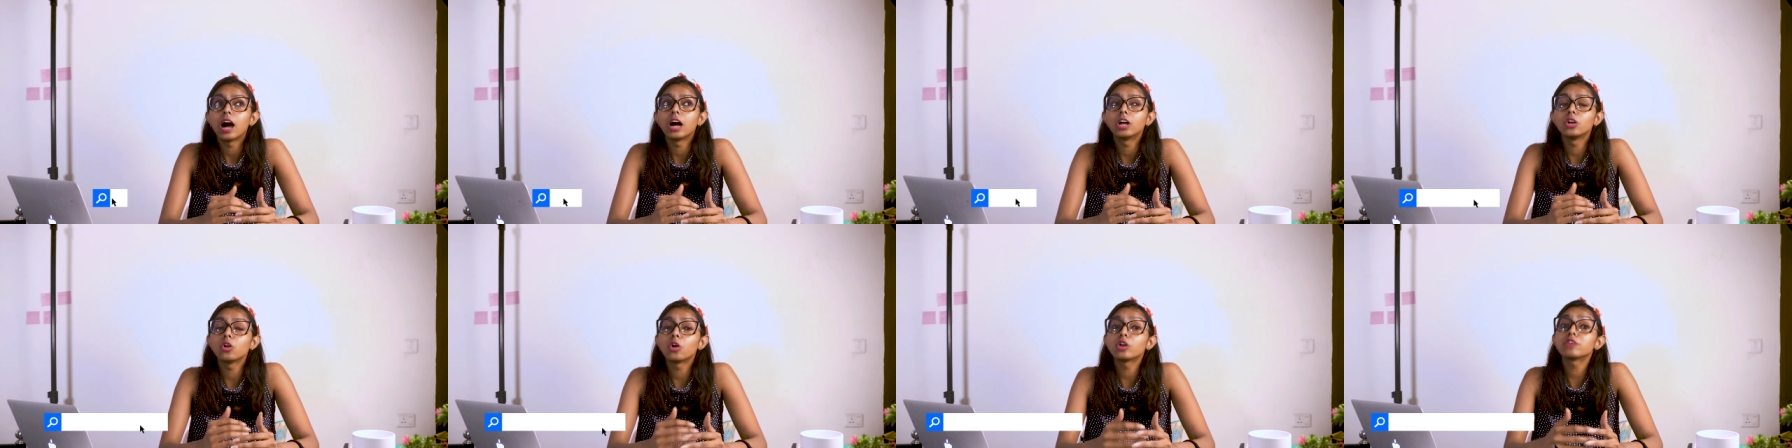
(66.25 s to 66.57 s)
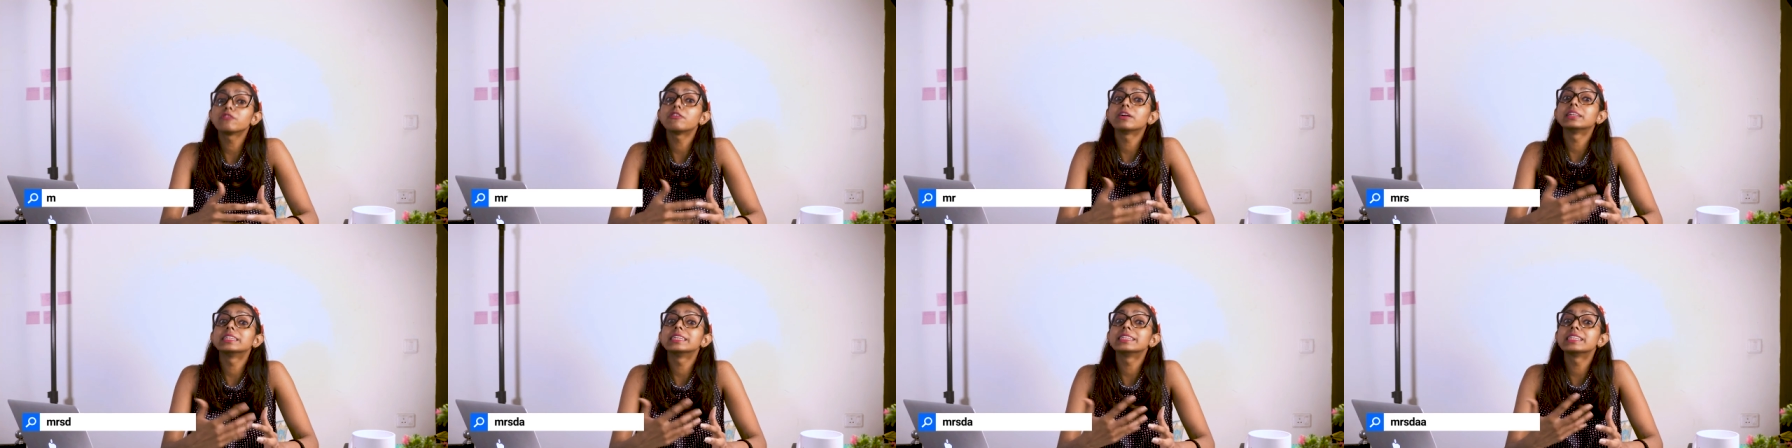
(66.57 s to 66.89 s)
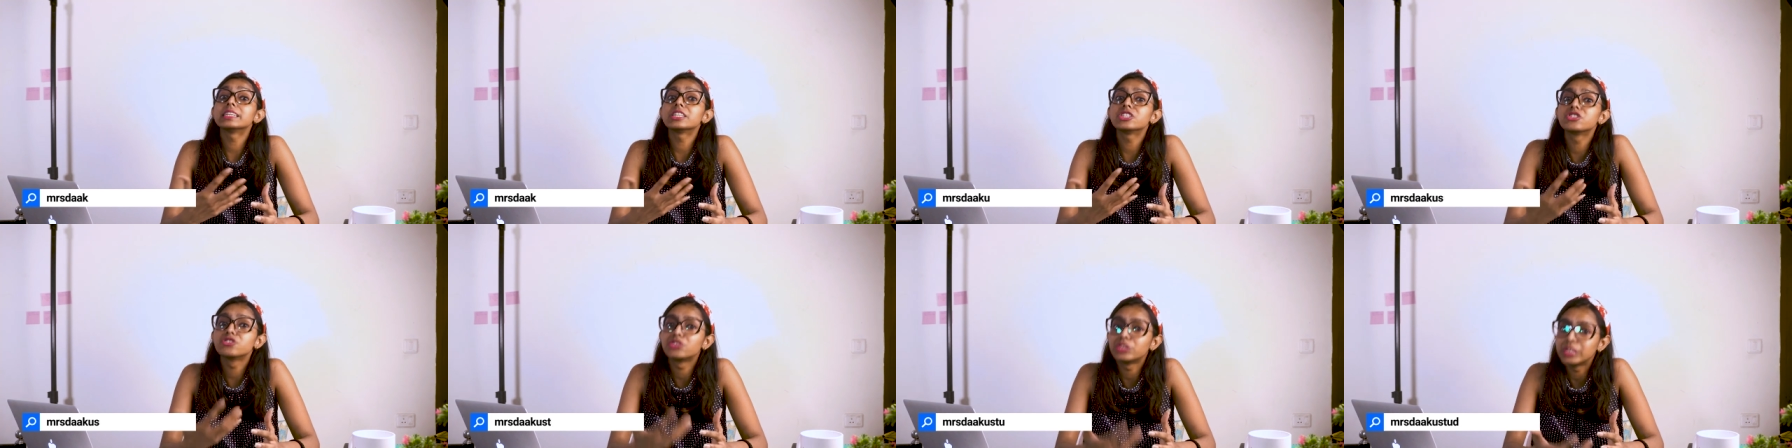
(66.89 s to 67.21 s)
A lot of other
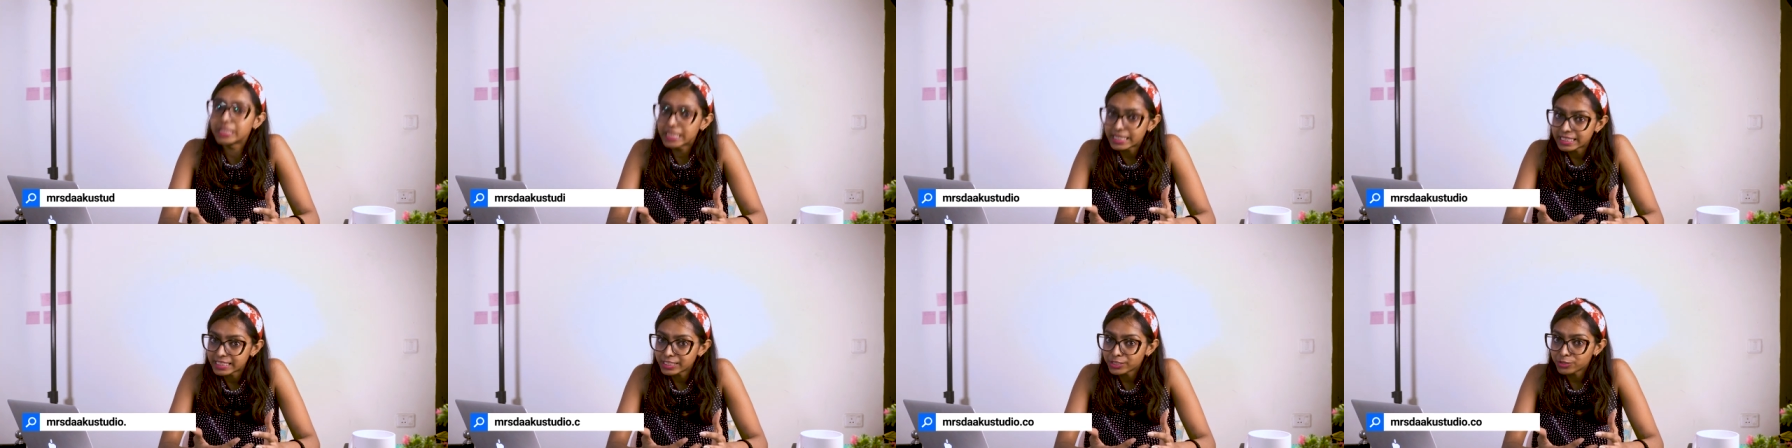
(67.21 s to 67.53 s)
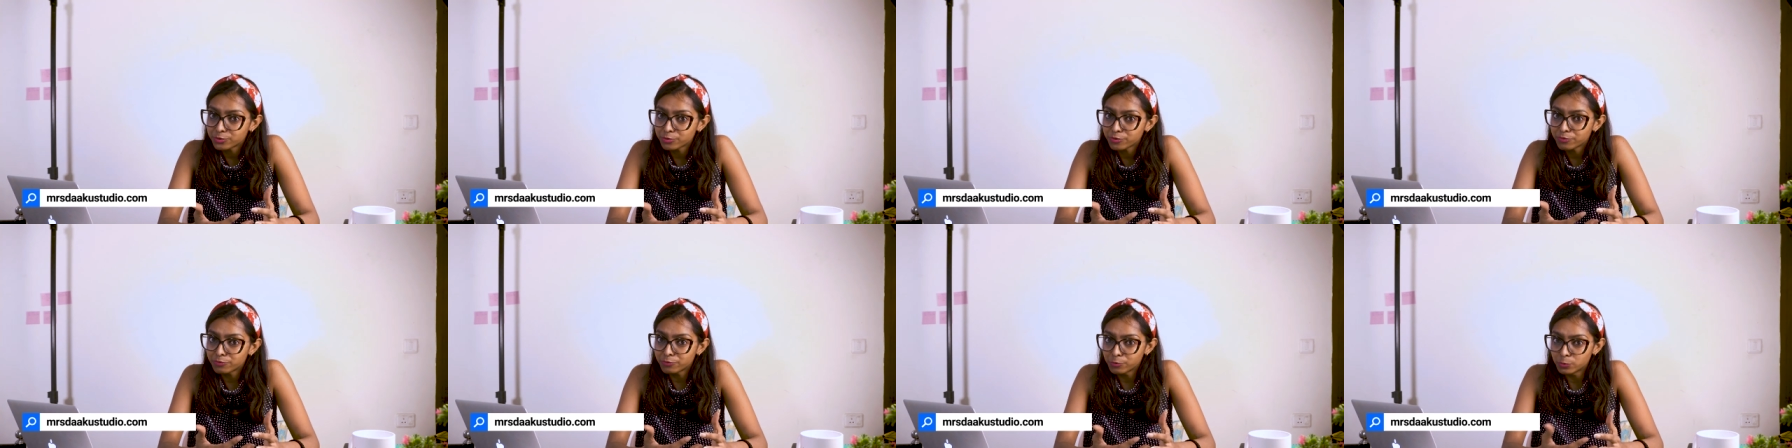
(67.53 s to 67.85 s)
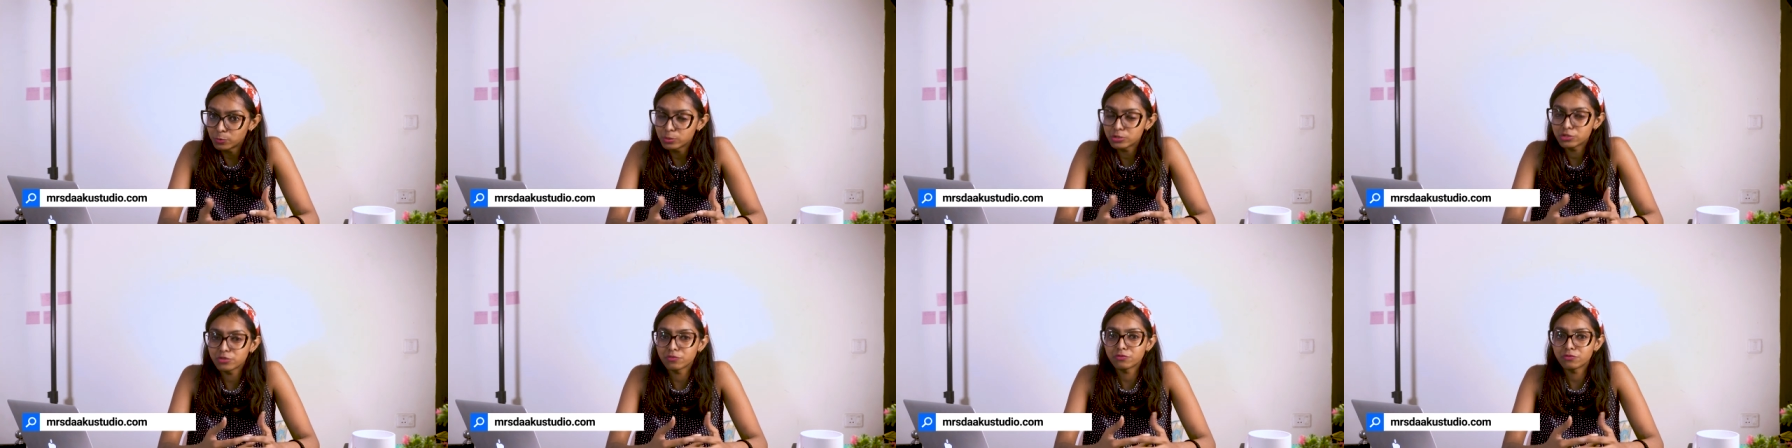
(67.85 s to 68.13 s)
things related to food.